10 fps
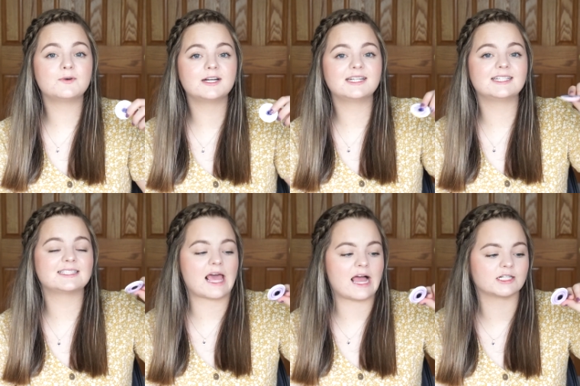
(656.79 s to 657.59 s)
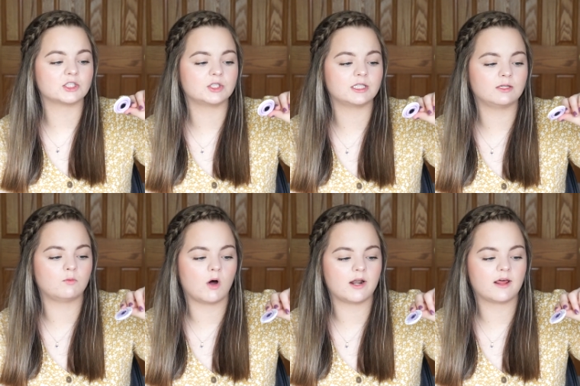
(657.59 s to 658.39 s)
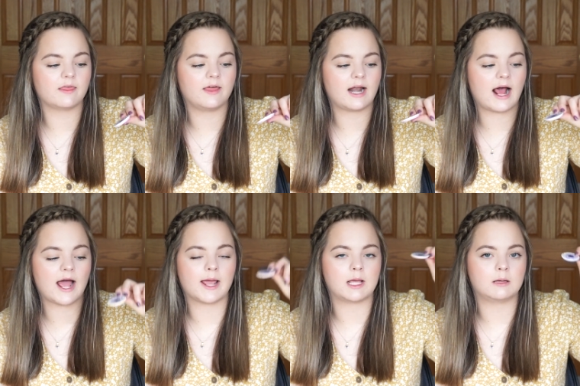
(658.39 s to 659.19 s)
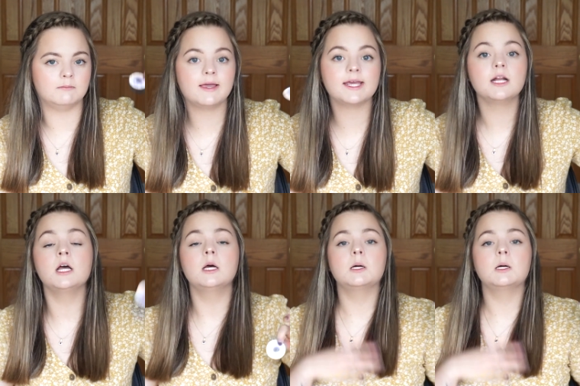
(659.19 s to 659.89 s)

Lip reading: one is actually one that I made.